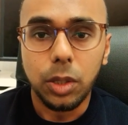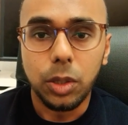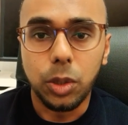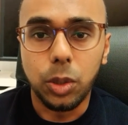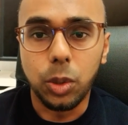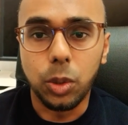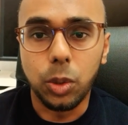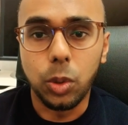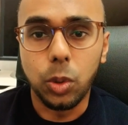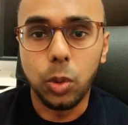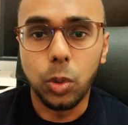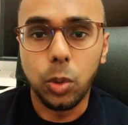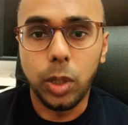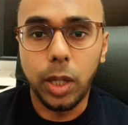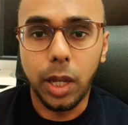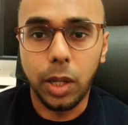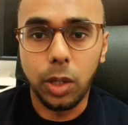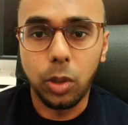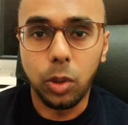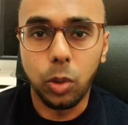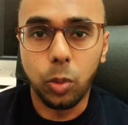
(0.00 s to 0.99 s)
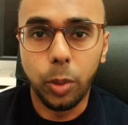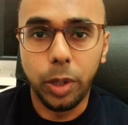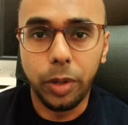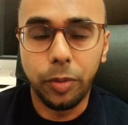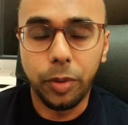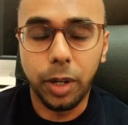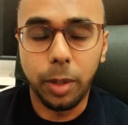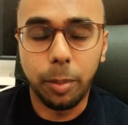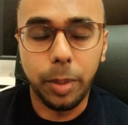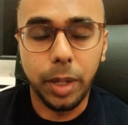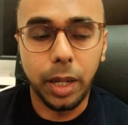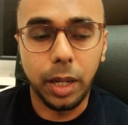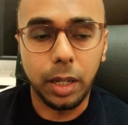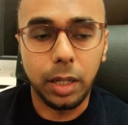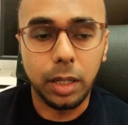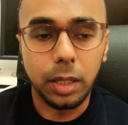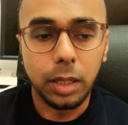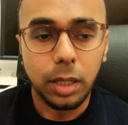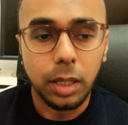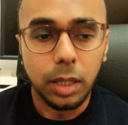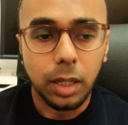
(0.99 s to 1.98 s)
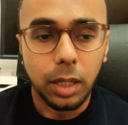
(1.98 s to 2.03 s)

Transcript: to get your refund back.